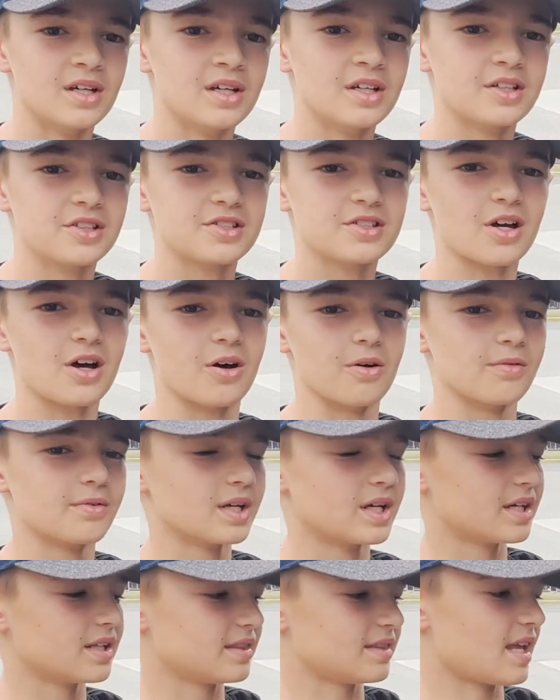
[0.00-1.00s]
So,
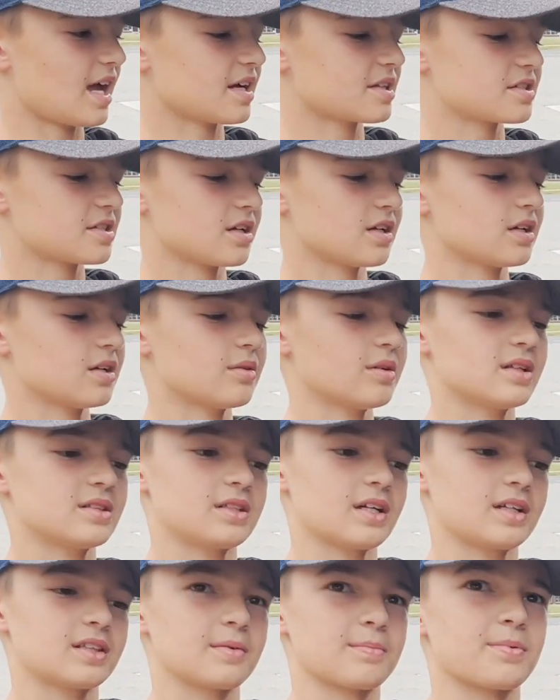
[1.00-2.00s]
next you're going to want to
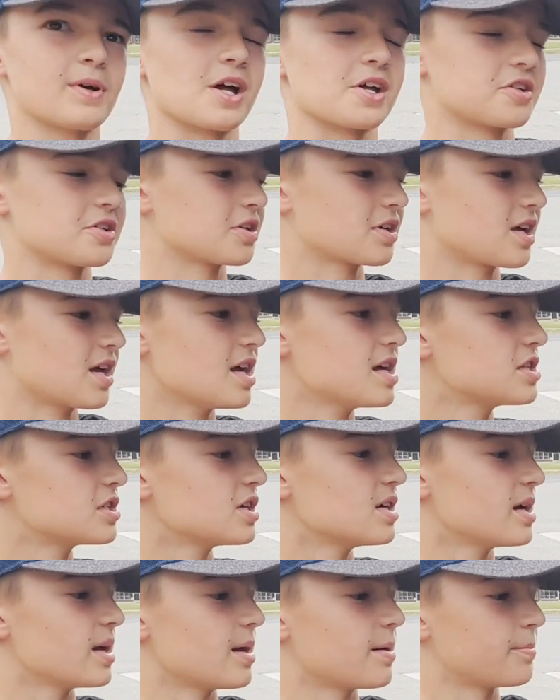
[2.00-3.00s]
take the pressure gauge
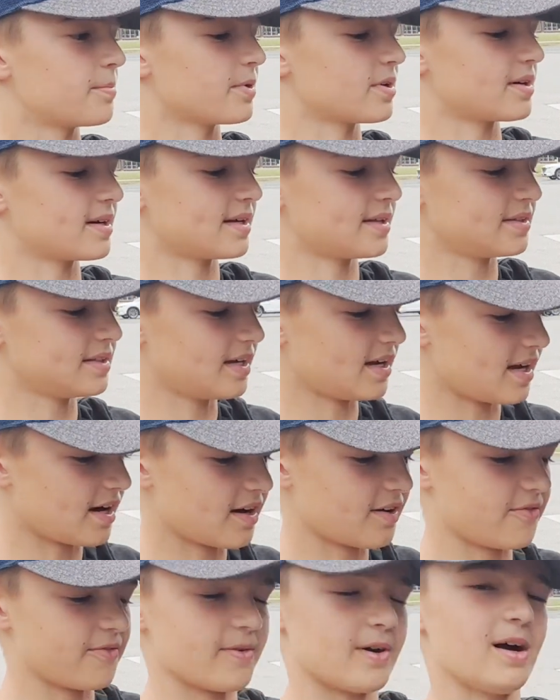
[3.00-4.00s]
and put it on the
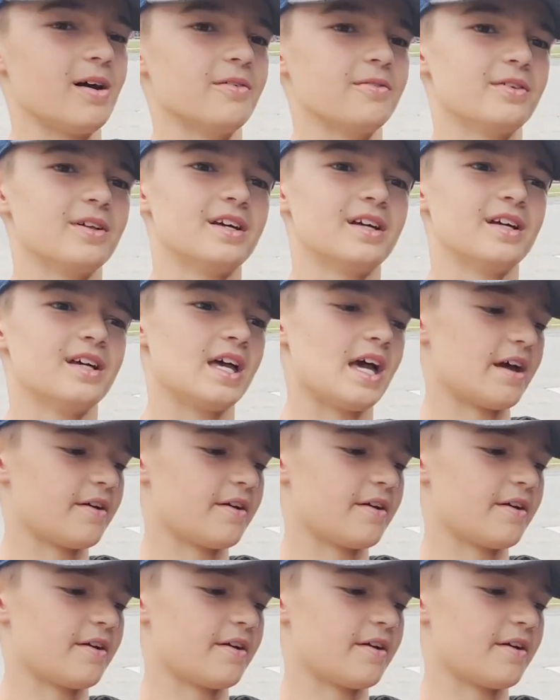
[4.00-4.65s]
air valve.